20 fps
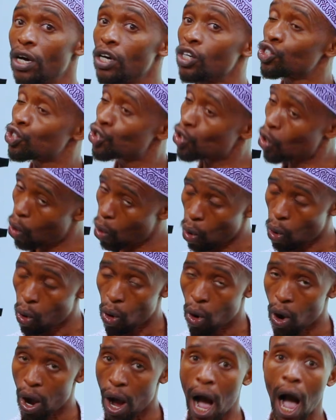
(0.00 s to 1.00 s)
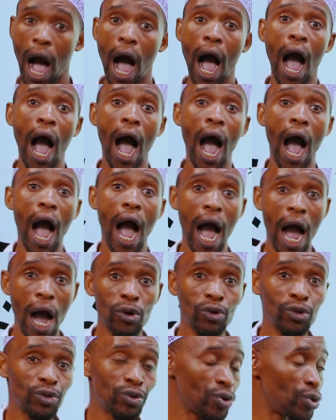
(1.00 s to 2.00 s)
So,
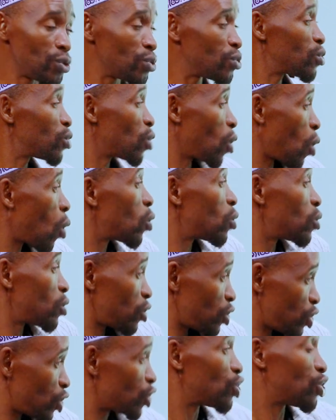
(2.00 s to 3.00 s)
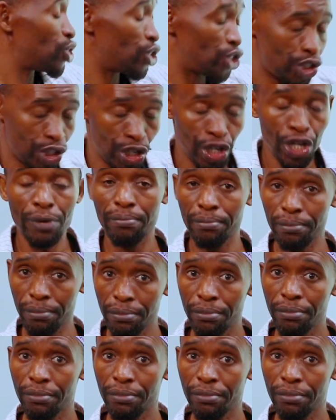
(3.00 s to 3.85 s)
how do you know Jiim?